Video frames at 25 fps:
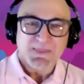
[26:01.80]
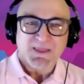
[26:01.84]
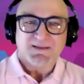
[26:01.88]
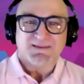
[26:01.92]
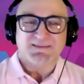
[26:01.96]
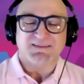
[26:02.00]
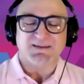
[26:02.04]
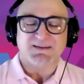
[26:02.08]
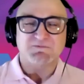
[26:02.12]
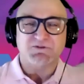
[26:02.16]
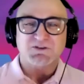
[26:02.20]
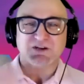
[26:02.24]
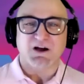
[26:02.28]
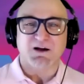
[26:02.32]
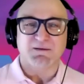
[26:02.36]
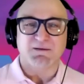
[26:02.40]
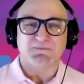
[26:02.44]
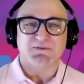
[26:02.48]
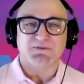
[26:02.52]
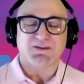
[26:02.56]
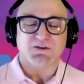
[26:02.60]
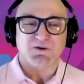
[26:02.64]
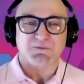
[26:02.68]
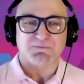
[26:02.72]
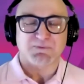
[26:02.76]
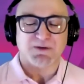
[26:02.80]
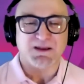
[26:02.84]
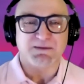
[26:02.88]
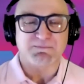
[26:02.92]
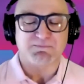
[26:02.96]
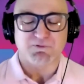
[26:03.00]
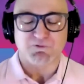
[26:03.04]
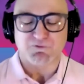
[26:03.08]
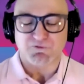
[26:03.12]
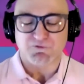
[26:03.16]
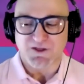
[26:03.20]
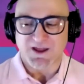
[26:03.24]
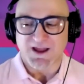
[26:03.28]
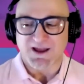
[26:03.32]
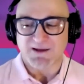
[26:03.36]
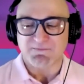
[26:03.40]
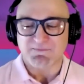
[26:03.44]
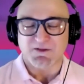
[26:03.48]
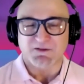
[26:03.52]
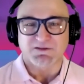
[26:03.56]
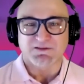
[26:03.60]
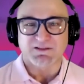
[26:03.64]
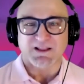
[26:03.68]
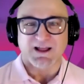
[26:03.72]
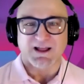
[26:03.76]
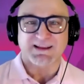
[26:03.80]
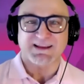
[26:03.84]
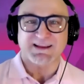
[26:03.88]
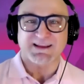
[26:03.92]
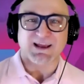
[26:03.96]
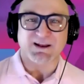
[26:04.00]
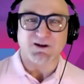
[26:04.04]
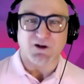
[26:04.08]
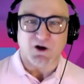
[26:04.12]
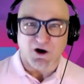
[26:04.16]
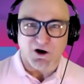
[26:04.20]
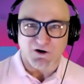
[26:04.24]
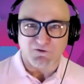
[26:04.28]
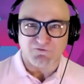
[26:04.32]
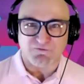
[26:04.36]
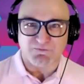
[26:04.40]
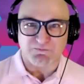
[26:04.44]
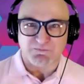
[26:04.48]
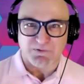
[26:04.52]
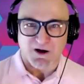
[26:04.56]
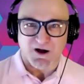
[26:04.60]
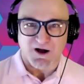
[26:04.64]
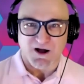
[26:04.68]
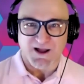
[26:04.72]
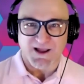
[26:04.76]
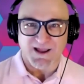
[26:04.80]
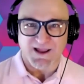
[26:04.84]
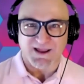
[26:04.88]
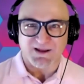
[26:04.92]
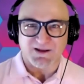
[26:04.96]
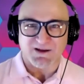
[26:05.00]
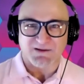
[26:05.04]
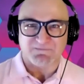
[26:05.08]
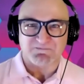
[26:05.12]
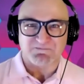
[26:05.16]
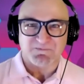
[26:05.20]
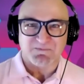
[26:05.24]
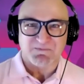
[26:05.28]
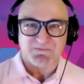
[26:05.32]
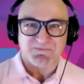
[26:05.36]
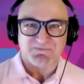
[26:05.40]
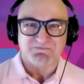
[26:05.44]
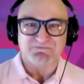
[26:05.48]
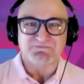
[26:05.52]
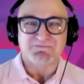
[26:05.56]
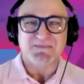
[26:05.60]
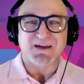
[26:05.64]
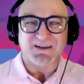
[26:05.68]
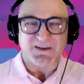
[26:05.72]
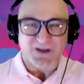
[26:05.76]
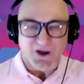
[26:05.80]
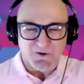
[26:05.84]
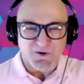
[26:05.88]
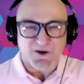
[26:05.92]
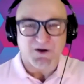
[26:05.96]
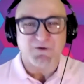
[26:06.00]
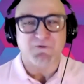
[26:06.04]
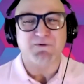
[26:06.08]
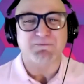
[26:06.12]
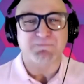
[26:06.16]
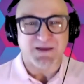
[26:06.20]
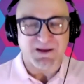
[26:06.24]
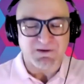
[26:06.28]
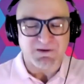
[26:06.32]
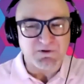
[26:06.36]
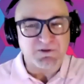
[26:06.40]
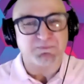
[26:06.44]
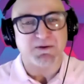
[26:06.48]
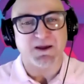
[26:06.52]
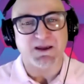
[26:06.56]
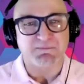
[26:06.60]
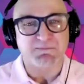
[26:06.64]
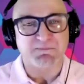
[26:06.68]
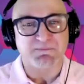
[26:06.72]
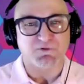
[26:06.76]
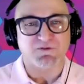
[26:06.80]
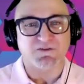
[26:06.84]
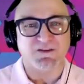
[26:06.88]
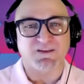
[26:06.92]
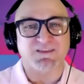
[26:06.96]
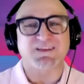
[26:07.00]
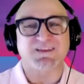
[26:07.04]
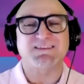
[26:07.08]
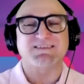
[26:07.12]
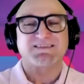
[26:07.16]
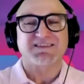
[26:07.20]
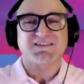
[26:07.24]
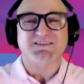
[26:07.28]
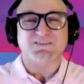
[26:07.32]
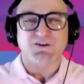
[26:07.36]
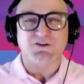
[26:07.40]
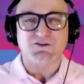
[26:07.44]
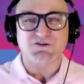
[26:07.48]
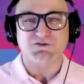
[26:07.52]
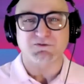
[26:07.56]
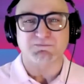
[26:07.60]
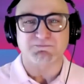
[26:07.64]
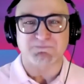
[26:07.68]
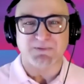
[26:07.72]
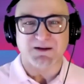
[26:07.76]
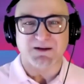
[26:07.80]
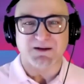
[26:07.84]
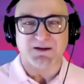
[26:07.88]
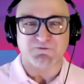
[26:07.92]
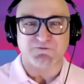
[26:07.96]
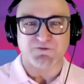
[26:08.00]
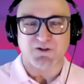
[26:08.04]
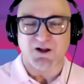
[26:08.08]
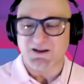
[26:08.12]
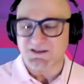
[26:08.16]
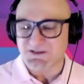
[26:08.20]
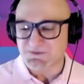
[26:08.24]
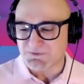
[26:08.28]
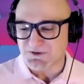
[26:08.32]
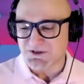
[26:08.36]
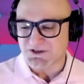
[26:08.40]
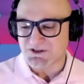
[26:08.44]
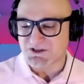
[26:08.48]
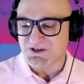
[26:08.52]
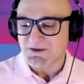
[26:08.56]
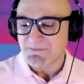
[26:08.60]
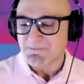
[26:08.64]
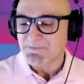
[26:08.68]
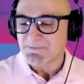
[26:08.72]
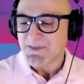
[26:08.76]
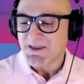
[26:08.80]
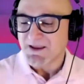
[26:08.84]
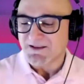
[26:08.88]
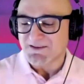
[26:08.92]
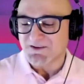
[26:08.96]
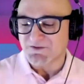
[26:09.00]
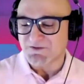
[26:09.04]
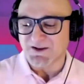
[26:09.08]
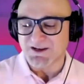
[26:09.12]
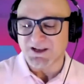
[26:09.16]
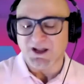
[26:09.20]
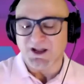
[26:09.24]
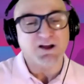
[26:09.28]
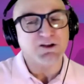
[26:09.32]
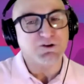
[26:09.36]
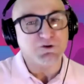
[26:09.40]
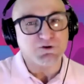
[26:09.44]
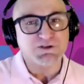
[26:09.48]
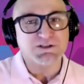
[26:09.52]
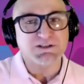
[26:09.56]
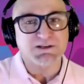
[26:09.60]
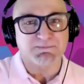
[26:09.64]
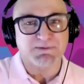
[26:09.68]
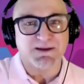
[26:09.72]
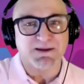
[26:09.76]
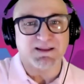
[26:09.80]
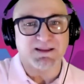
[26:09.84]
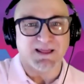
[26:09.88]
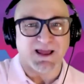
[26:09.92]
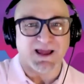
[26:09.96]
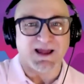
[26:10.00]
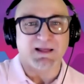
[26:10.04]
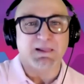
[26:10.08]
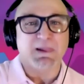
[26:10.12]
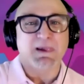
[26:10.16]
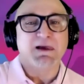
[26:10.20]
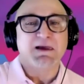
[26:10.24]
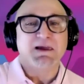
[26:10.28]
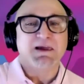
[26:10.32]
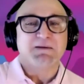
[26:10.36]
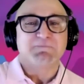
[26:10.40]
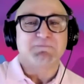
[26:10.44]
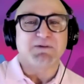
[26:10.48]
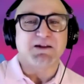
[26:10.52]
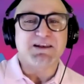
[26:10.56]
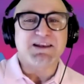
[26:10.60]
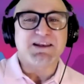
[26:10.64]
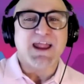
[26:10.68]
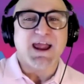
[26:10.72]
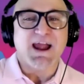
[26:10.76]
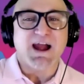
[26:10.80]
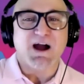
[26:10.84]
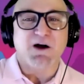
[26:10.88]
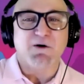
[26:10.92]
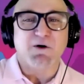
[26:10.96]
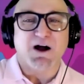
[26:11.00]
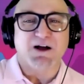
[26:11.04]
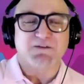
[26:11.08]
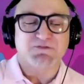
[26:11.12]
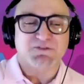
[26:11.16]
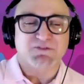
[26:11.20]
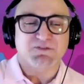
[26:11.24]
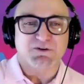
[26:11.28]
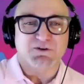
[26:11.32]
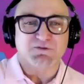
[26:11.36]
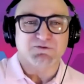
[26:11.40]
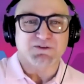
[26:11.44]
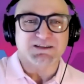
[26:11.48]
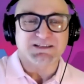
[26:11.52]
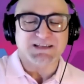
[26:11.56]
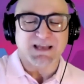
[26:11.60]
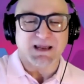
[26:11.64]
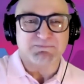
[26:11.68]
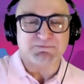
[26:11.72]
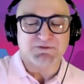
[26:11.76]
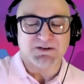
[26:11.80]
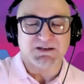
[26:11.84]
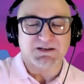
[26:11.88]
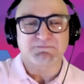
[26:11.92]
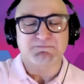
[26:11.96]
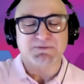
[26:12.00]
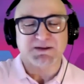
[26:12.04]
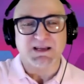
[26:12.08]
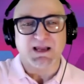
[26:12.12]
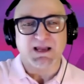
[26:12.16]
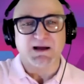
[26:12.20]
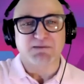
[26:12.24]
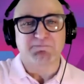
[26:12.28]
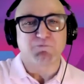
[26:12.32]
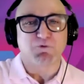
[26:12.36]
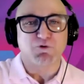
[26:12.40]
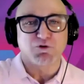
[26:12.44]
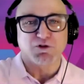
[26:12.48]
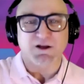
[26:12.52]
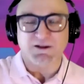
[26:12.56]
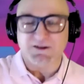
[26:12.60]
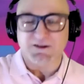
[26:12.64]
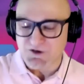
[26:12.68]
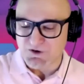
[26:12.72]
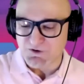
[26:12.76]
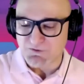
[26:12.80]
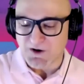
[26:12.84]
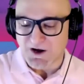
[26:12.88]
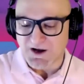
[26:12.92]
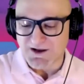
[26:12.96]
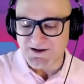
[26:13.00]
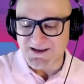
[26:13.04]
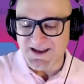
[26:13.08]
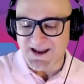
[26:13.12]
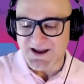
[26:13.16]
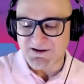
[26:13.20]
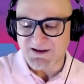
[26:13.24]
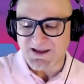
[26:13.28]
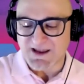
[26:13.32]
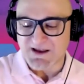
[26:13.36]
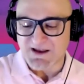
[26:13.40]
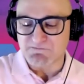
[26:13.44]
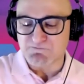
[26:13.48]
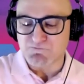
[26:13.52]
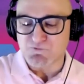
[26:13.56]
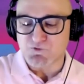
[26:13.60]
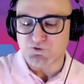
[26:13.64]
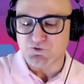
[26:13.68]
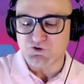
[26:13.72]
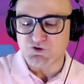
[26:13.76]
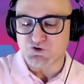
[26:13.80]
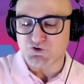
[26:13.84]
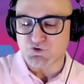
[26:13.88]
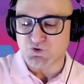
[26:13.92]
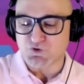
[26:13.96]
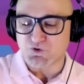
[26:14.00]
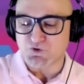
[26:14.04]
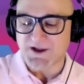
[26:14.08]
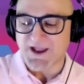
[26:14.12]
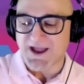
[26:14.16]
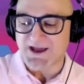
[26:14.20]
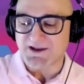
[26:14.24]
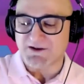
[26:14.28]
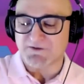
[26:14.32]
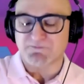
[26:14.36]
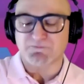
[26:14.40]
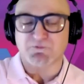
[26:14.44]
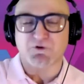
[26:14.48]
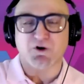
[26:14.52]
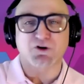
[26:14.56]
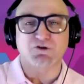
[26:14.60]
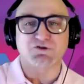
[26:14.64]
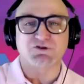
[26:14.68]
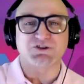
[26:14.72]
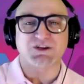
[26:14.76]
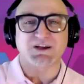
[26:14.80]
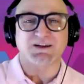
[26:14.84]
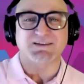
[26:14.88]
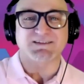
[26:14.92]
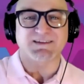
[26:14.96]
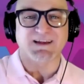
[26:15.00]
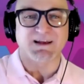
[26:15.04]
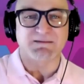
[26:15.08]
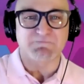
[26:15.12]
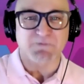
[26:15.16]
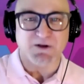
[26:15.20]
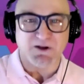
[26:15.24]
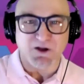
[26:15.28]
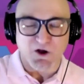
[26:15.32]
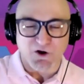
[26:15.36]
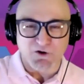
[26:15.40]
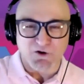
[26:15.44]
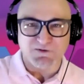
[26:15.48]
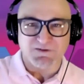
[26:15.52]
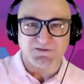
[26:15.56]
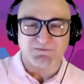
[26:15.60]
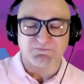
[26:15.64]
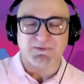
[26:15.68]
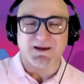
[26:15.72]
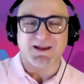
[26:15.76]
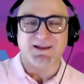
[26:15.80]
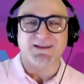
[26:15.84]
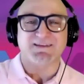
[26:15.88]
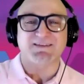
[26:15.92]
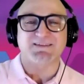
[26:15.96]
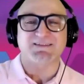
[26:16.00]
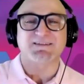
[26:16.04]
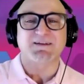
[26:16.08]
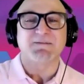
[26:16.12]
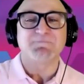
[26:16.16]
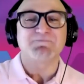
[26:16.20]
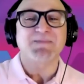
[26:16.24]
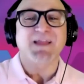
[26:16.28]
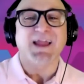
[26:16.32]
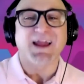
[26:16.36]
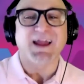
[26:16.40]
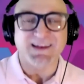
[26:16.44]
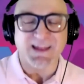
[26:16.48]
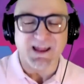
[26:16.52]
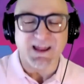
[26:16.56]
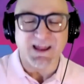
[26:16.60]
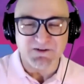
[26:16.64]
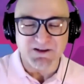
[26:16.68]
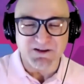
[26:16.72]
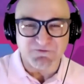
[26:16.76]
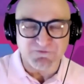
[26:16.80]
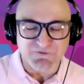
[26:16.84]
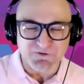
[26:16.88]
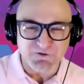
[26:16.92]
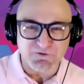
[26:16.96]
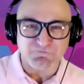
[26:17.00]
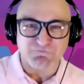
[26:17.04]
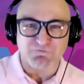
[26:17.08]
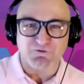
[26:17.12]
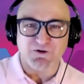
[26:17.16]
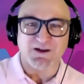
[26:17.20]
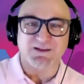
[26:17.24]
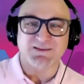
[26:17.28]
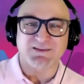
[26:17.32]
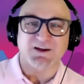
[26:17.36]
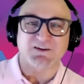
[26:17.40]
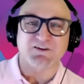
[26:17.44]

Sometimes there are people that like get off by going being with people. So there's the social butterflies, which it's funny, I used to be that. But now I've sort of adapted and become more like you. I now get more joy out of projects and my own space and having a few friends.